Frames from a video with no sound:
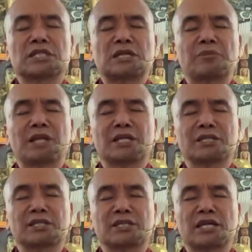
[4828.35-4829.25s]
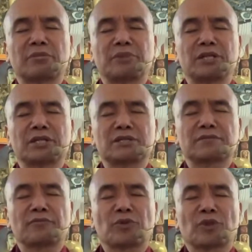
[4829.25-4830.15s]
stabilizes the
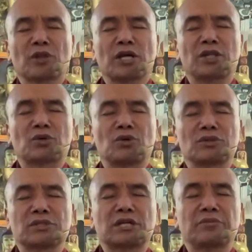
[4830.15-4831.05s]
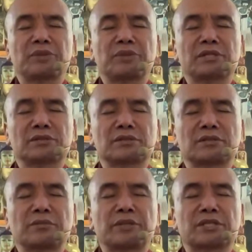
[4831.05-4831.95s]
happiness and the causes of
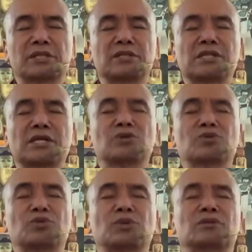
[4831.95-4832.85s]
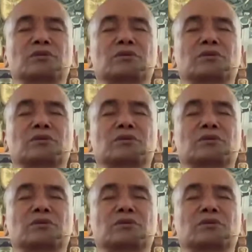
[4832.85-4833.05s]
happiness the beings are endowed with.